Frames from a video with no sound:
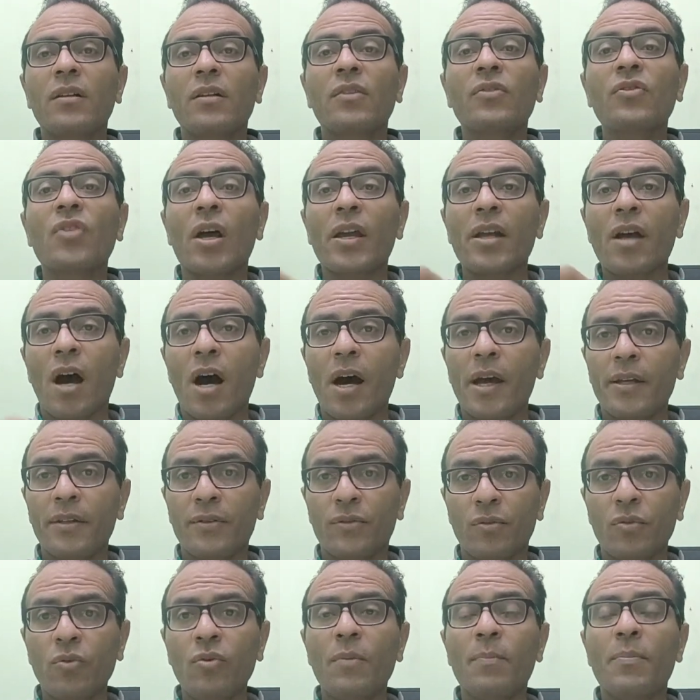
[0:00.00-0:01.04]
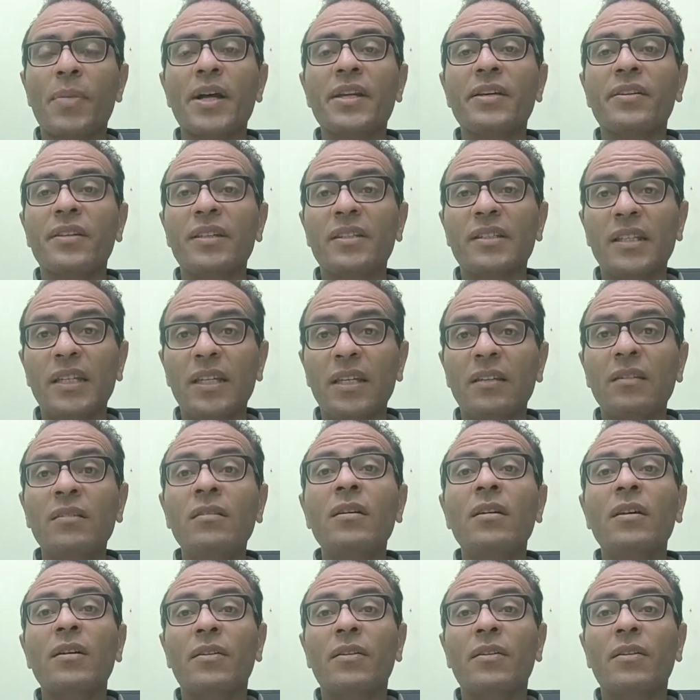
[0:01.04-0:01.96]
dihydropyridine